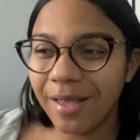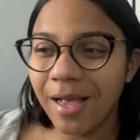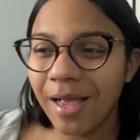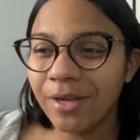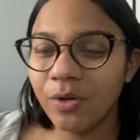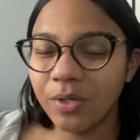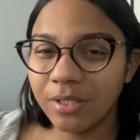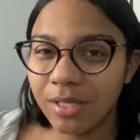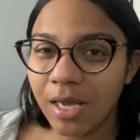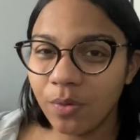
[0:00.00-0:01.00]
I noticed
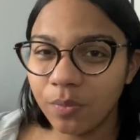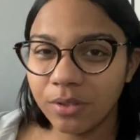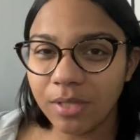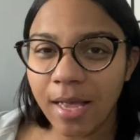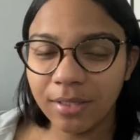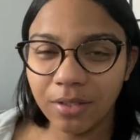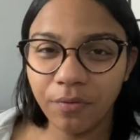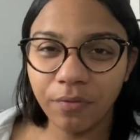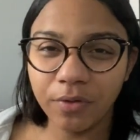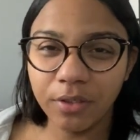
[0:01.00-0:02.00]
that he was acting
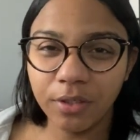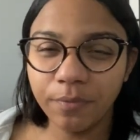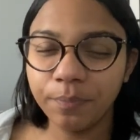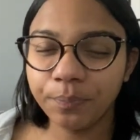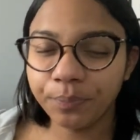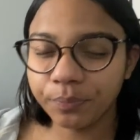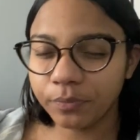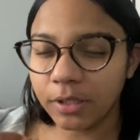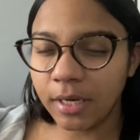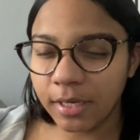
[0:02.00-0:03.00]
funny,
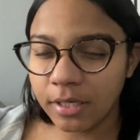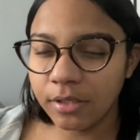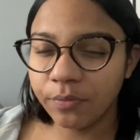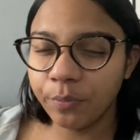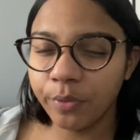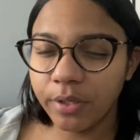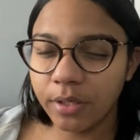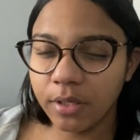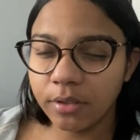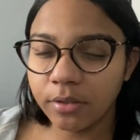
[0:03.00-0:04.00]
like he's
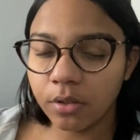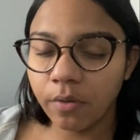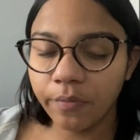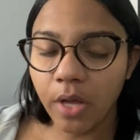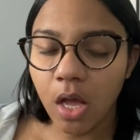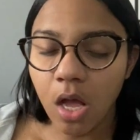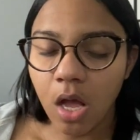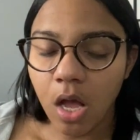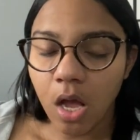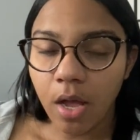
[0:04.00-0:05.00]
breathing and stuff.
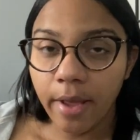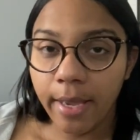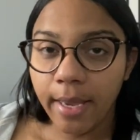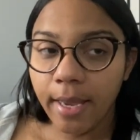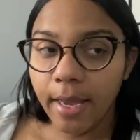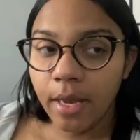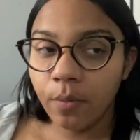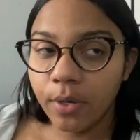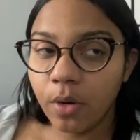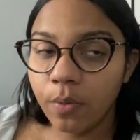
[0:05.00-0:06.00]
And
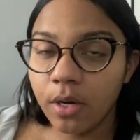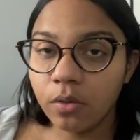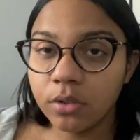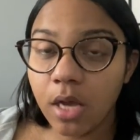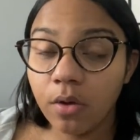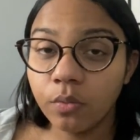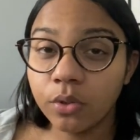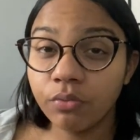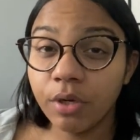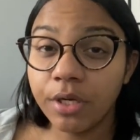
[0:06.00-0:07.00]
when I went outside, it was
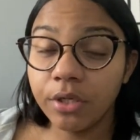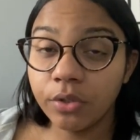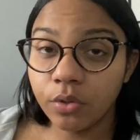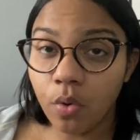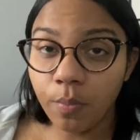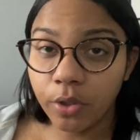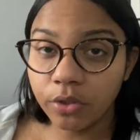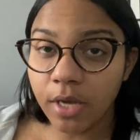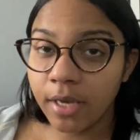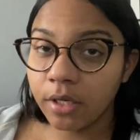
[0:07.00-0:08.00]
raining so much
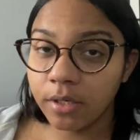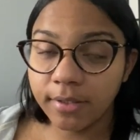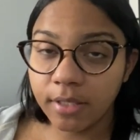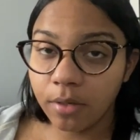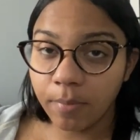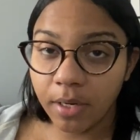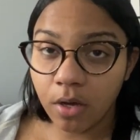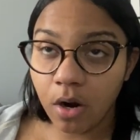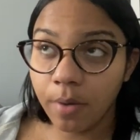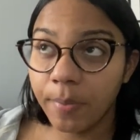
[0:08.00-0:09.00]
I couldn't take my
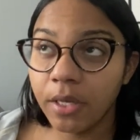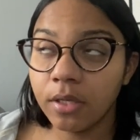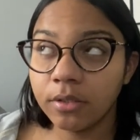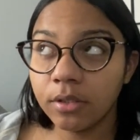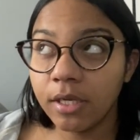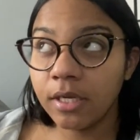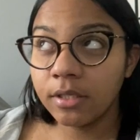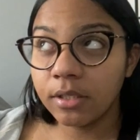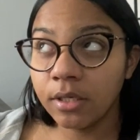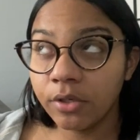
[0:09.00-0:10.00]
car because it's
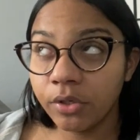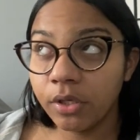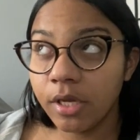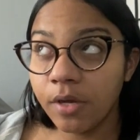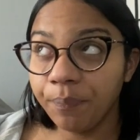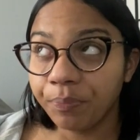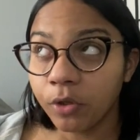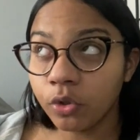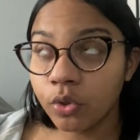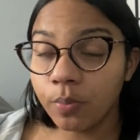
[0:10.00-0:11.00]
literally
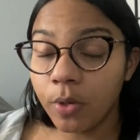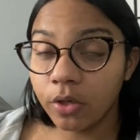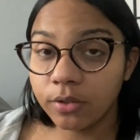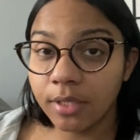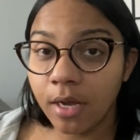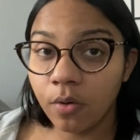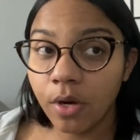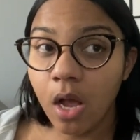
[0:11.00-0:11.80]
2 blocks down.